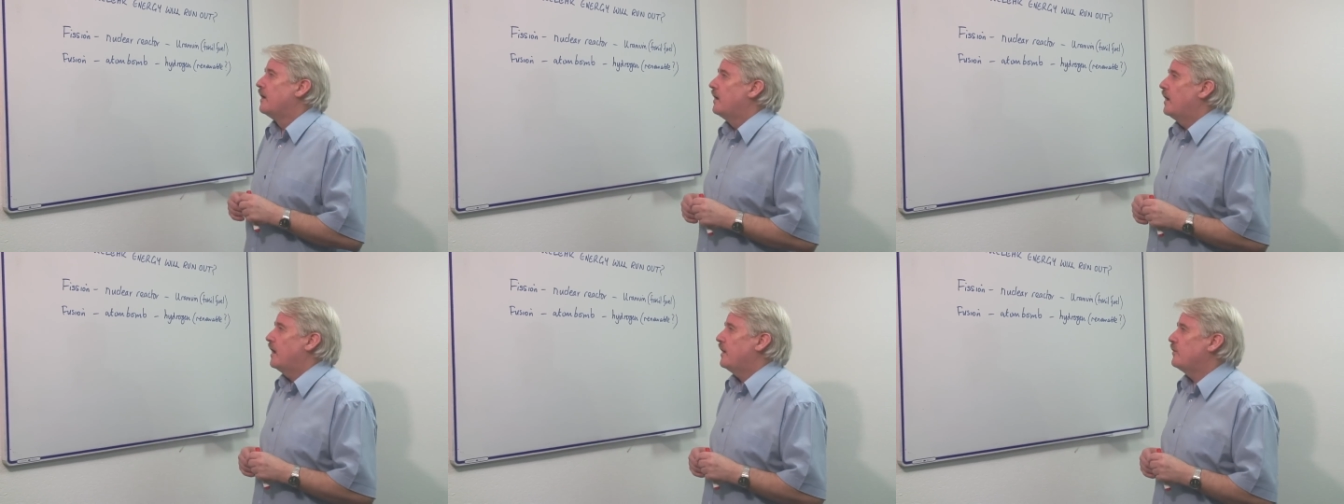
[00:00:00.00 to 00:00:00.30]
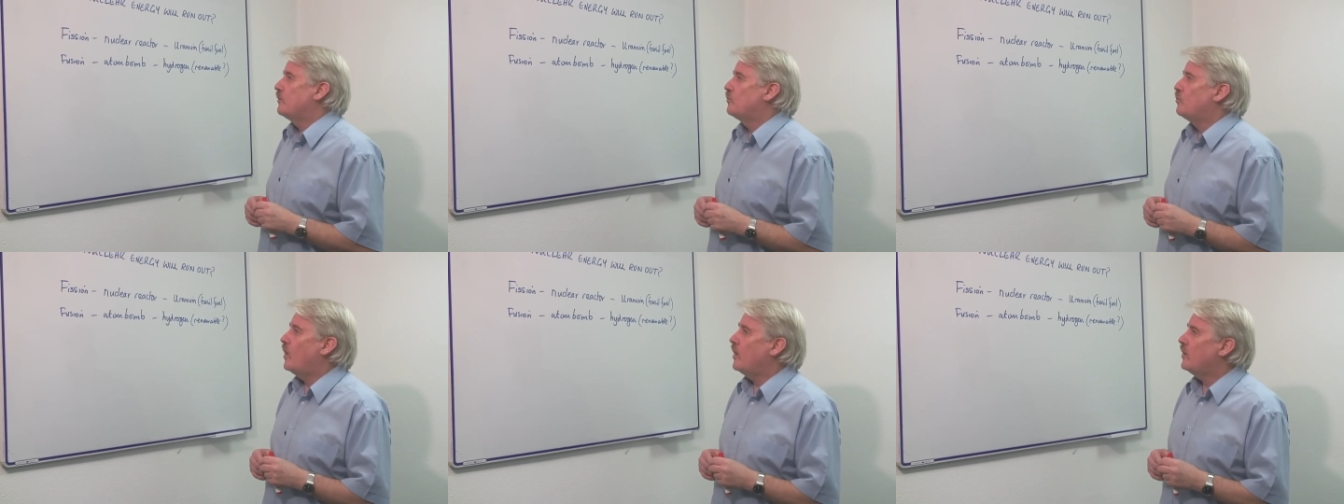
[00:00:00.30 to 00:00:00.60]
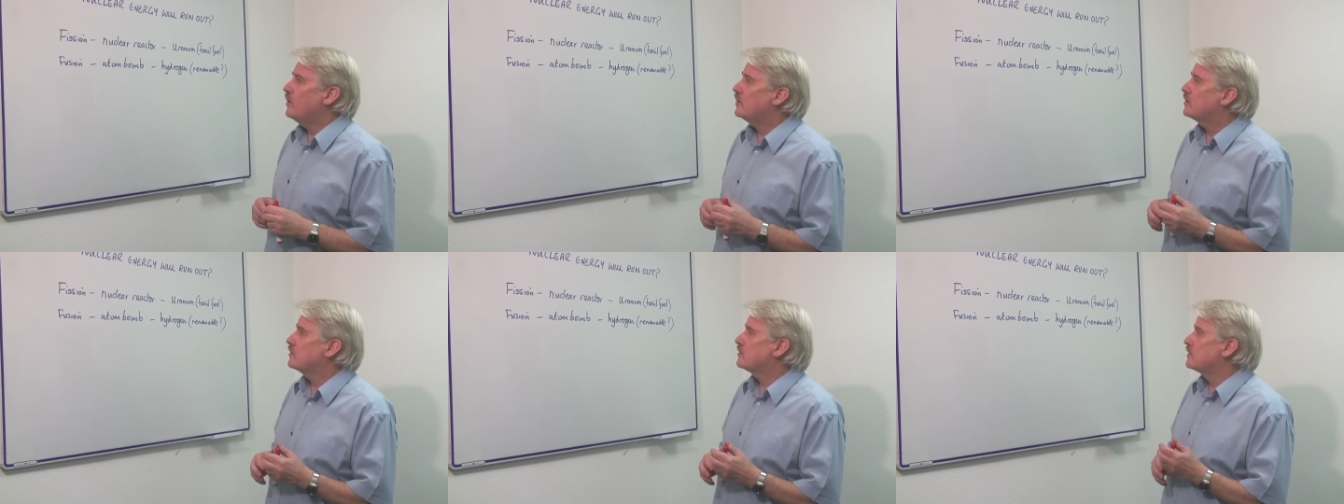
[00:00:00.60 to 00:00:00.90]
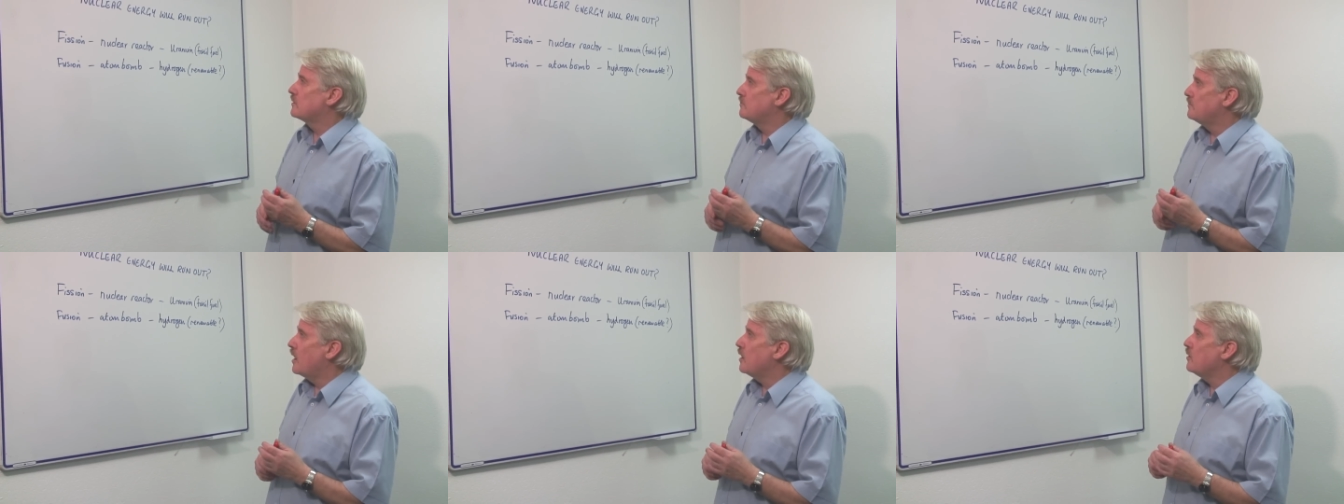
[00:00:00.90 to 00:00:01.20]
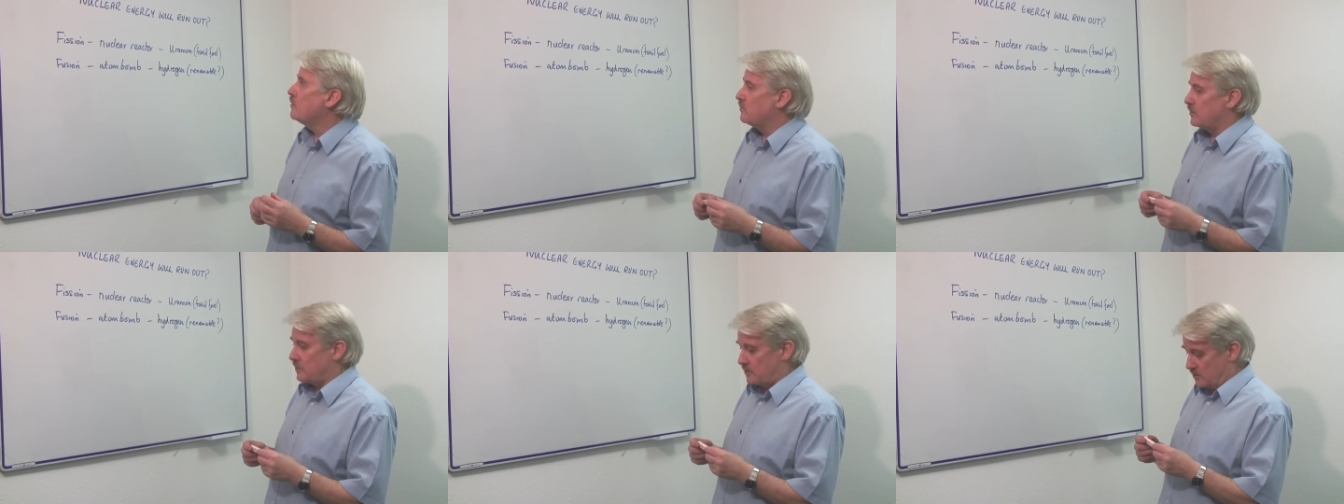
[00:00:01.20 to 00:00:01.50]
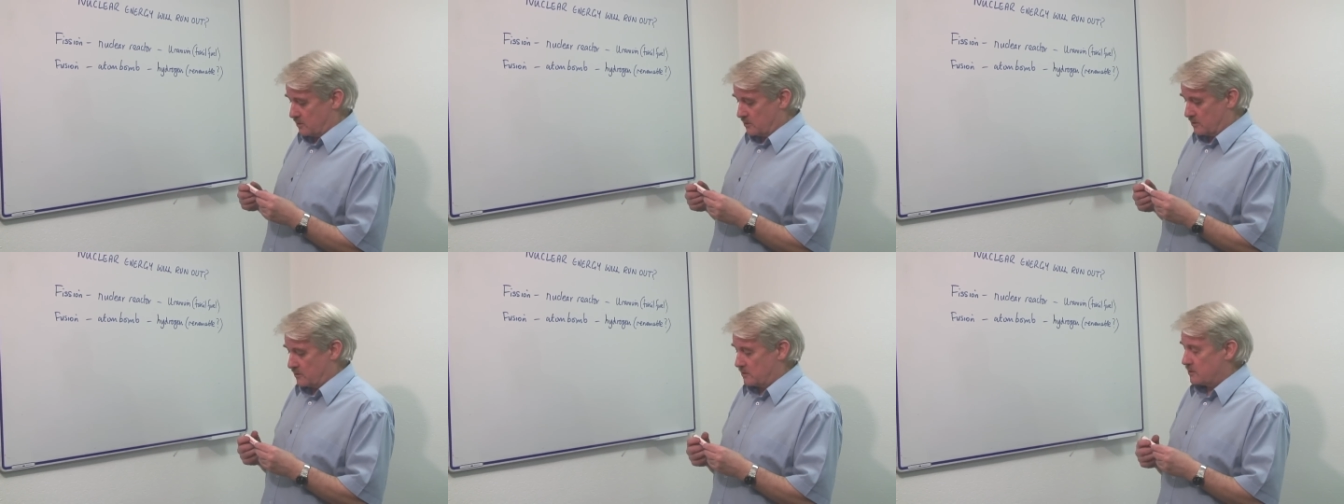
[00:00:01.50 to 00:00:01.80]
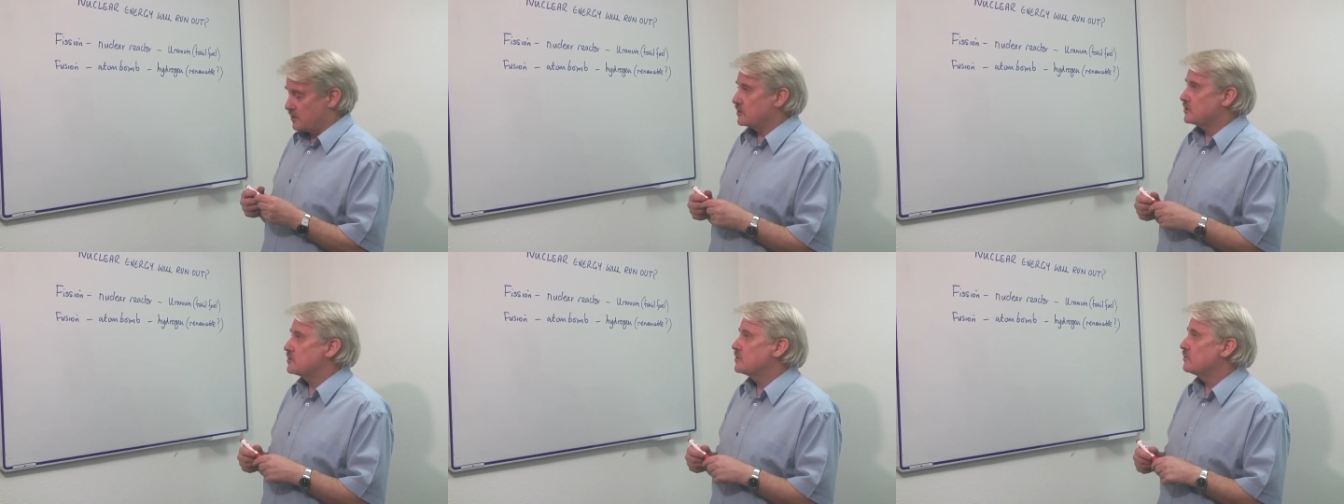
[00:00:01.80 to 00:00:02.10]
and the one at the moment
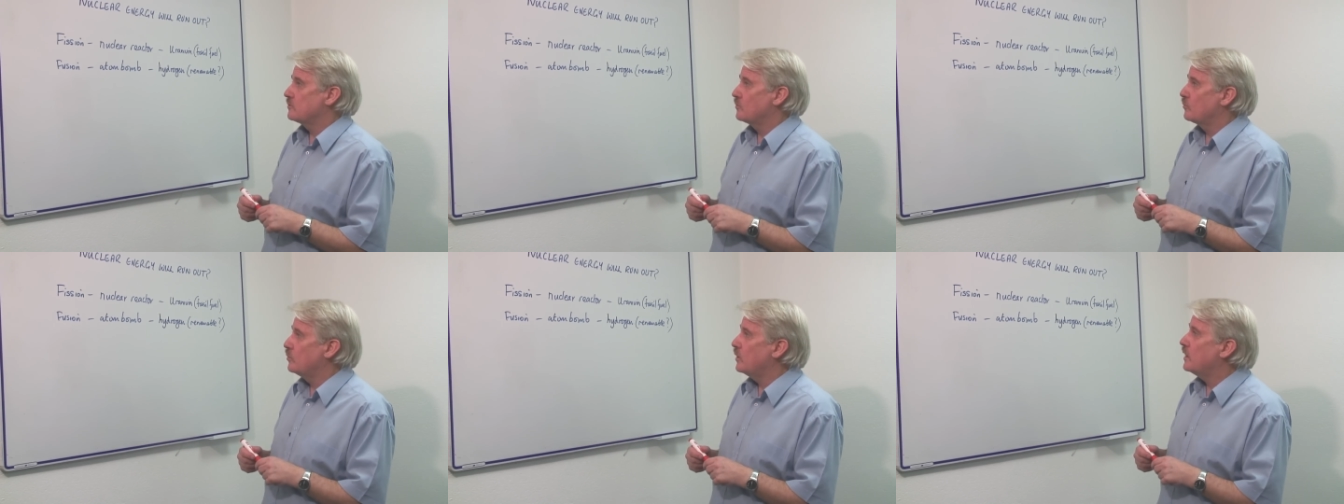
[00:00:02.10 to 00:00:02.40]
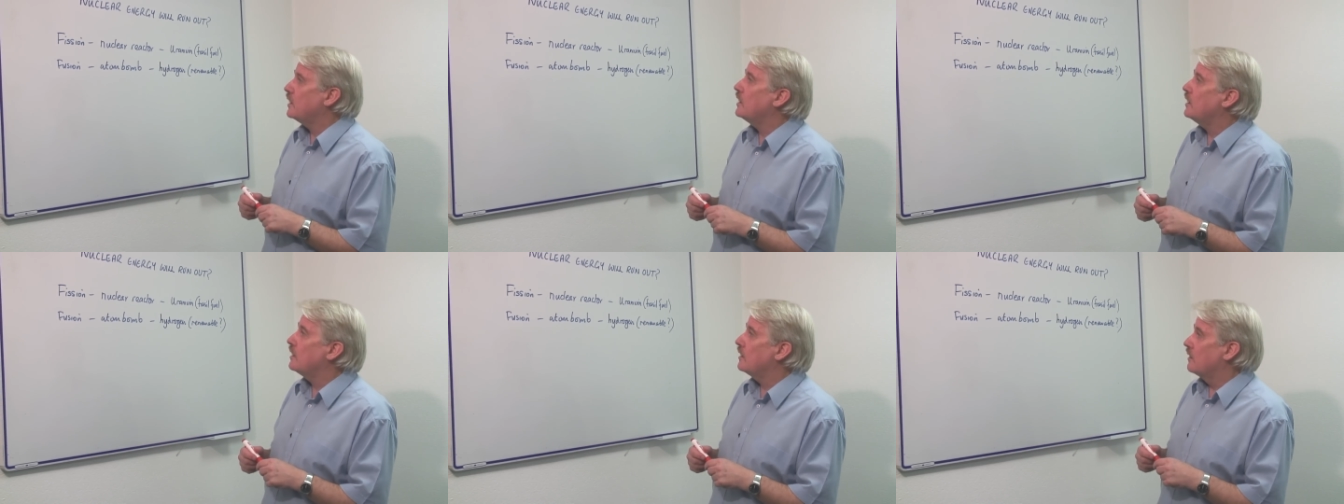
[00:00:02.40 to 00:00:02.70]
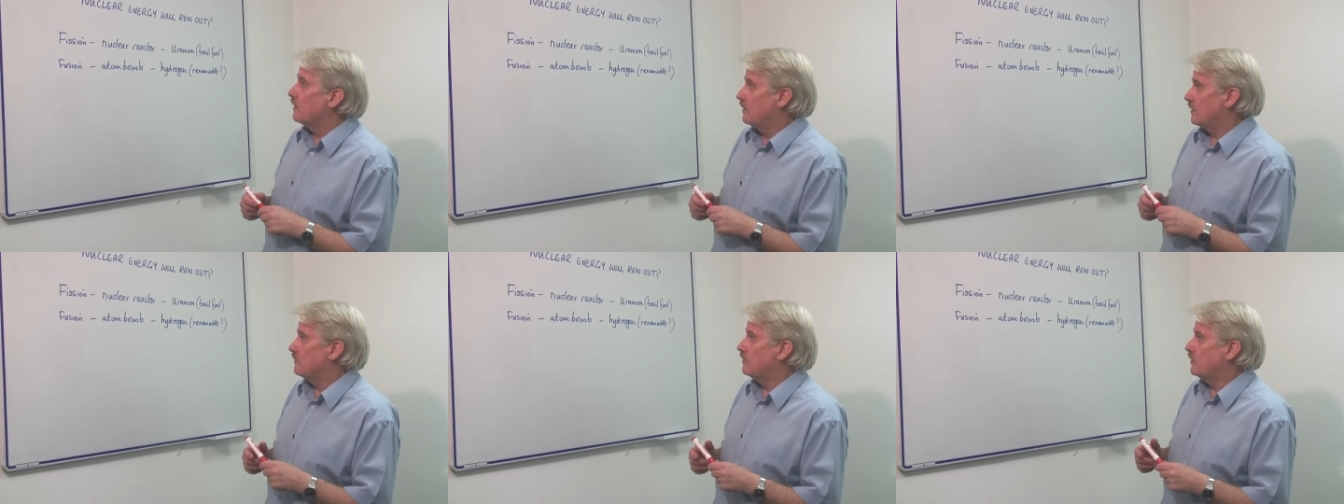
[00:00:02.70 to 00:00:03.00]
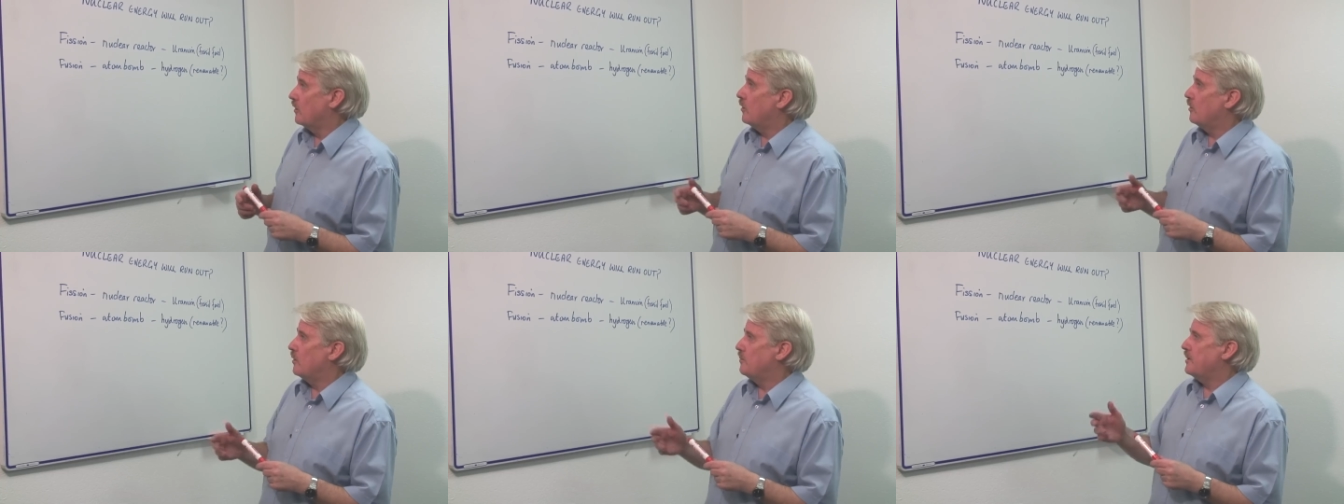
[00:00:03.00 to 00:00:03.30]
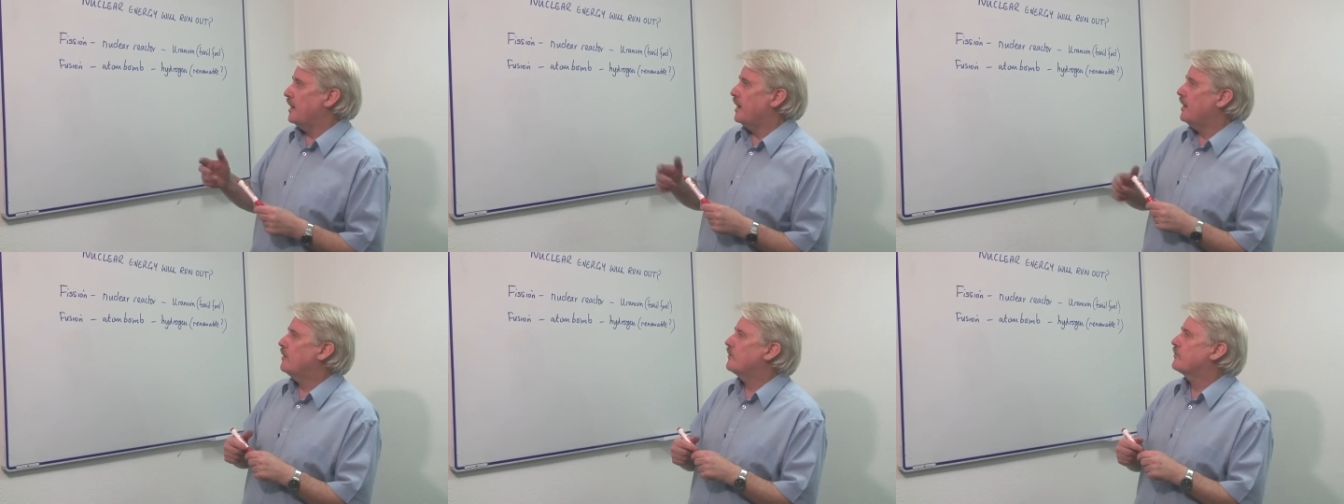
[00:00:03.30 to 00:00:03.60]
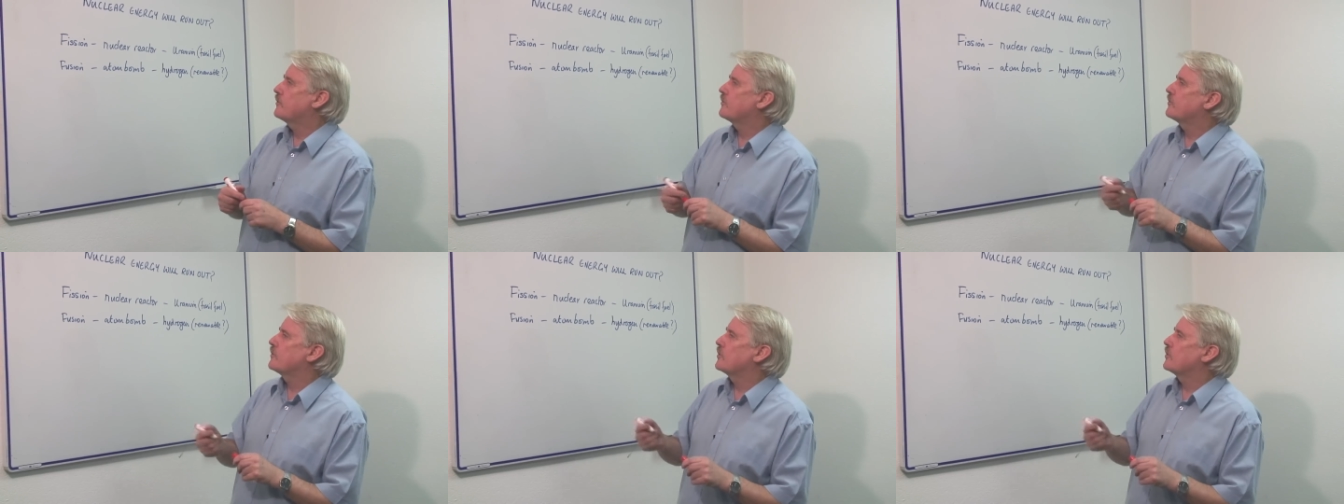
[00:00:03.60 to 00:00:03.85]
that we know about,